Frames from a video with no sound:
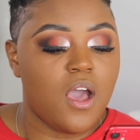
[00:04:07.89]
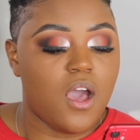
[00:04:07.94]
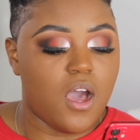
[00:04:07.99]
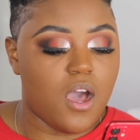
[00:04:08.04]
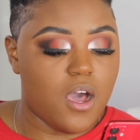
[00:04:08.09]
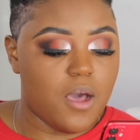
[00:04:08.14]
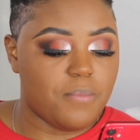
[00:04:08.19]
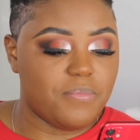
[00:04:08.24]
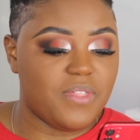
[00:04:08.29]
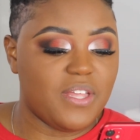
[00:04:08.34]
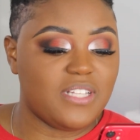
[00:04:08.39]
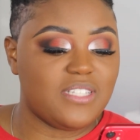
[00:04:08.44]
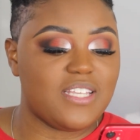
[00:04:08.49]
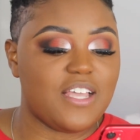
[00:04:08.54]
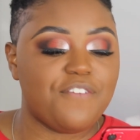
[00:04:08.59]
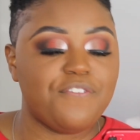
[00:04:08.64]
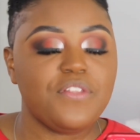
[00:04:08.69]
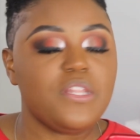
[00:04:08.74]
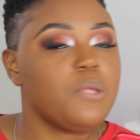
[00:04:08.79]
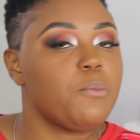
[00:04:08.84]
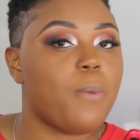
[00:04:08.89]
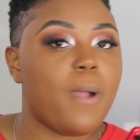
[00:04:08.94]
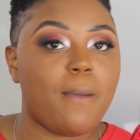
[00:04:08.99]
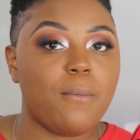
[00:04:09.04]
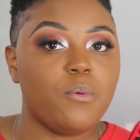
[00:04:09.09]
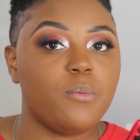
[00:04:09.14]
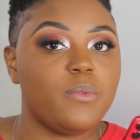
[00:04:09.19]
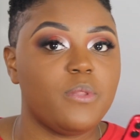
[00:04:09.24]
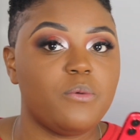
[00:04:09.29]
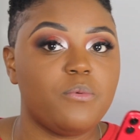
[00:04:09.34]
Um, they definitely
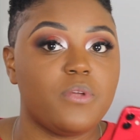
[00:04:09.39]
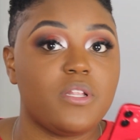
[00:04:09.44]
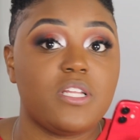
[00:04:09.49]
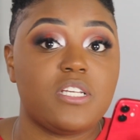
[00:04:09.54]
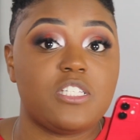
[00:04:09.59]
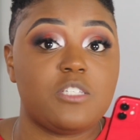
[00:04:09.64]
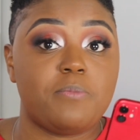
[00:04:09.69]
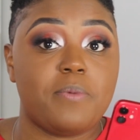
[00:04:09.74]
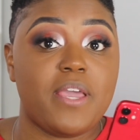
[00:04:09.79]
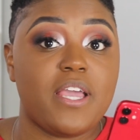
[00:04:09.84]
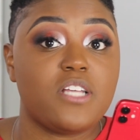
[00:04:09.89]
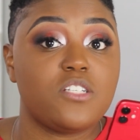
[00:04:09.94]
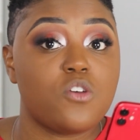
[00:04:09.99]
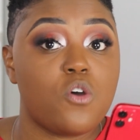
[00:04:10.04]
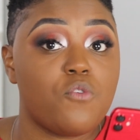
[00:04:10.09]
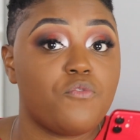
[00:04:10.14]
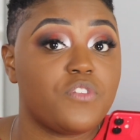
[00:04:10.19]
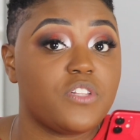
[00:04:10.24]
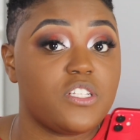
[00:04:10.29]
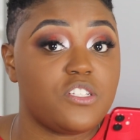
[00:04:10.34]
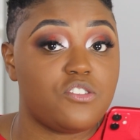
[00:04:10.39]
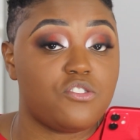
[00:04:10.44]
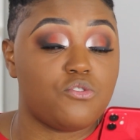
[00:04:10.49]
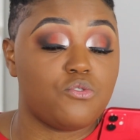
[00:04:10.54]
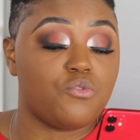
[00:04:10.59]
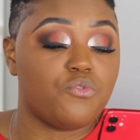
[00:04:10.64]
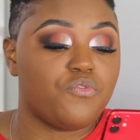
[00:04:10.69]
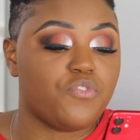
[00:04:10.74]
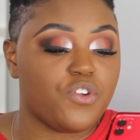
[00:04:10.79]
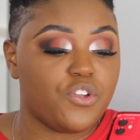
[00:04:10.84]
probably will expand hopefully
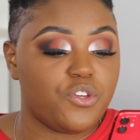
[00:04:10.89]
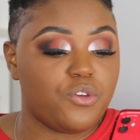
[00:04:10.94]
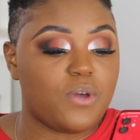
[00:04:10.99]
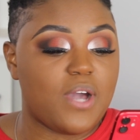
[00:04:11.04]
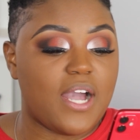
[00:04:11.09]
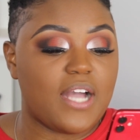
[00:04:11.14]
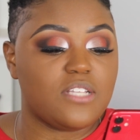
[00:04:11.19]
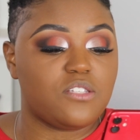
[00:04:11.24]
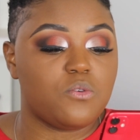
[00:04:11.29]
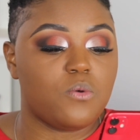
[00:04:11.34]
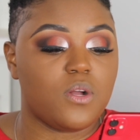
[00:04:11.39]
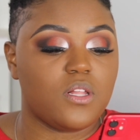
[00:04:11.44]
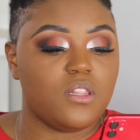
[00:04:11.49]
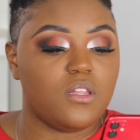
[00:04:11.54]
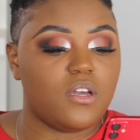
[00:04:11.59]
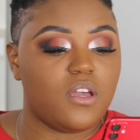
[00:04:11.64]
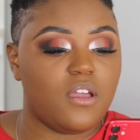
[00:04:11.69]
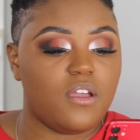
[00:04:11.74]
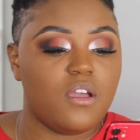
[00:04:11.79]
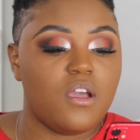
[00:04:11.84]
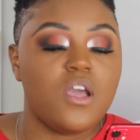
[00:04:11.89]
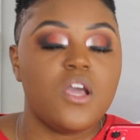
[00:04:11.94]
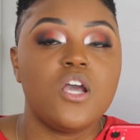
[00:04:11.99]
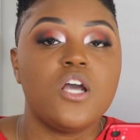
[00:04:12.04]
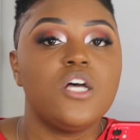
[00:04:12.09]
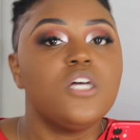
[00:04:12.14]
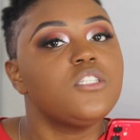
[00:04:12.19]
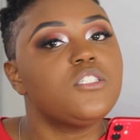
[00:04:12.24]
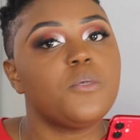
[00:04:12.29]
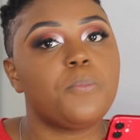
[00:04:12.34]
soon for you guys who are looking
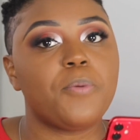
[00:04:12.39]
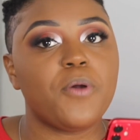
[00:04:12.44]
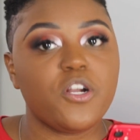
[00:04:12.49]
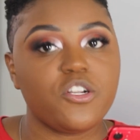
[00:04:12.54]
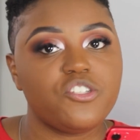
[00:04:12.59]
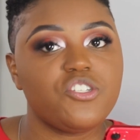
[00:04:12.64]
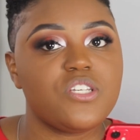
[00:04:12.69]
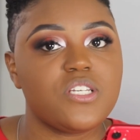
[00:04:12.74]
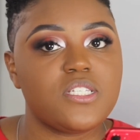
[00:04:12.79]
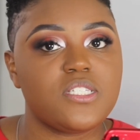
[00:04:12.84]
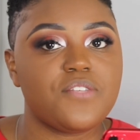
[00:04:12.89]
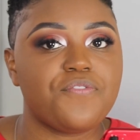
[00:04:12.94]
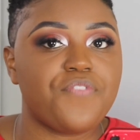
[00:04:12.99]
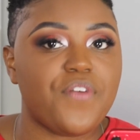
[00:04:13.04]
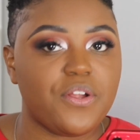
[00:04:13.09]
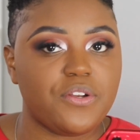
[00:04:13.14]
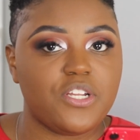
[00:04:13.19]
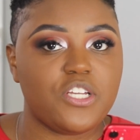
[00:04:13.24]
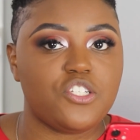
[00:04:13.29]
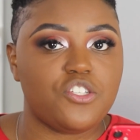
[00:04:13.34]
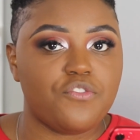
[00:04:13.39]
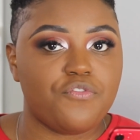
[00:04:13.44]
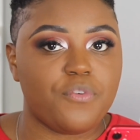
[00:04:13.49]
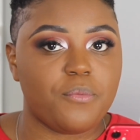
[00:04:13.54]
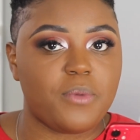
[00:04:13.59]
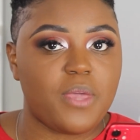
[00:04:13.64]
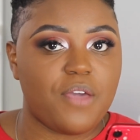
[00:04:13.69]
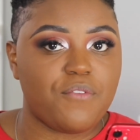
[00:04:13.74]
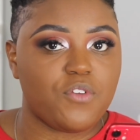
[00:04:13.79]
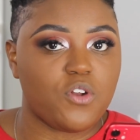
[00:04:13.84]
to purchase foundation
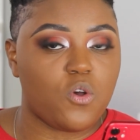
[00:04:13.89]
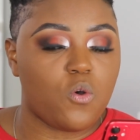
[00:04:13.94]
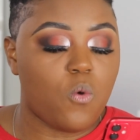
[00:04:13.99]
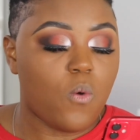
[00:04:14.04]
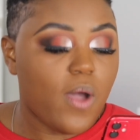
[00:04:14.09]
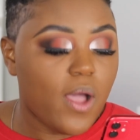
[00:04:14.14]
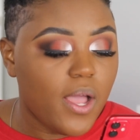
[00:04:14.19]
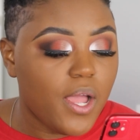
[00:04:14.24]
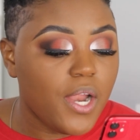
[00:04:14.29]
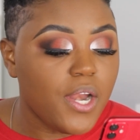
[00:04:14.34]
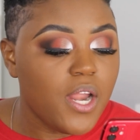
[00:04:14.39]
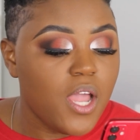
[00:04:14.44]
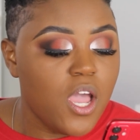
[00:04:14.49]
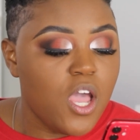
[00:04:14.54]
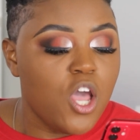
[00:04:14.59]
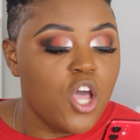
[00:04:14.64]
from Kevyn Aucoin